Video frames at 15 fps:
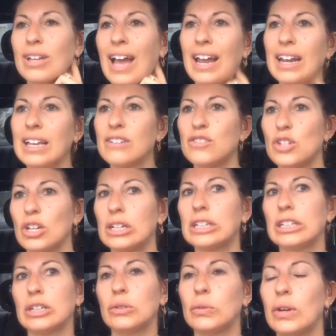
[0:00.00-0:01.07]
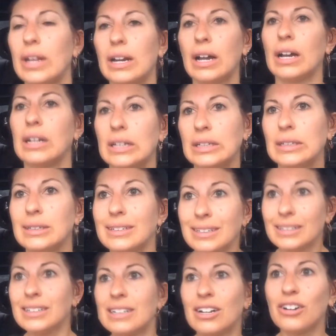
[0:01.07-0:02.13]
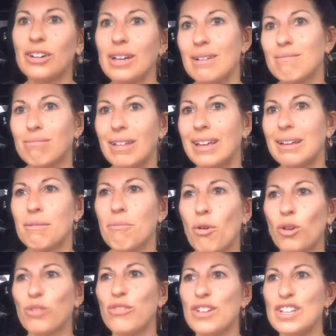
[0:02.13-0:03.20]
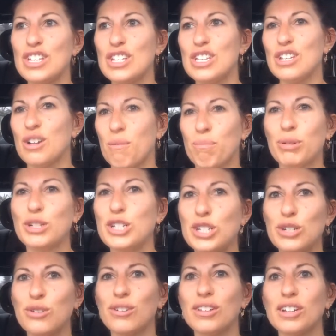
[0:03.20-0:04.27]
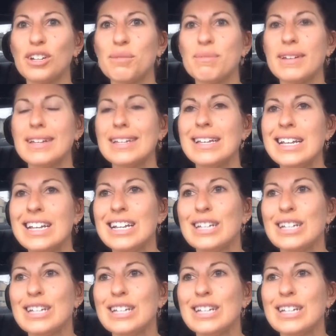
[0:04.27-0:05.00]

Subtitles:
It kind of gives you a good way to hurry up, like motivate, push you a little bit.